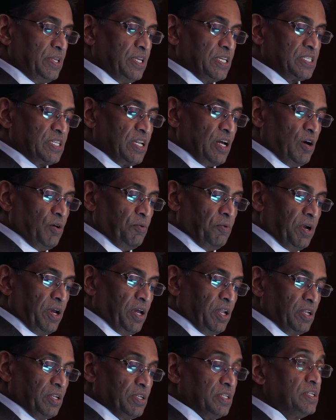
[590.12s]
Just now,
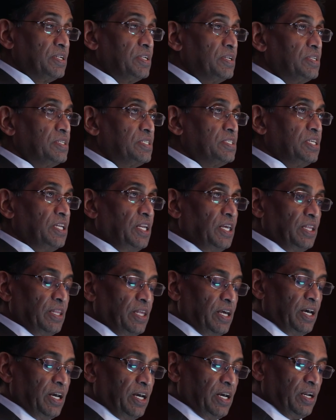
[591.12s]
while sitting
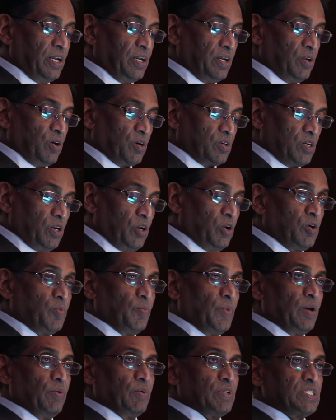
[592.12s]
there, Dr.
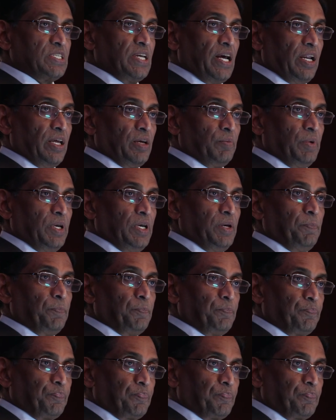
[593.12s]
Luqman was telling me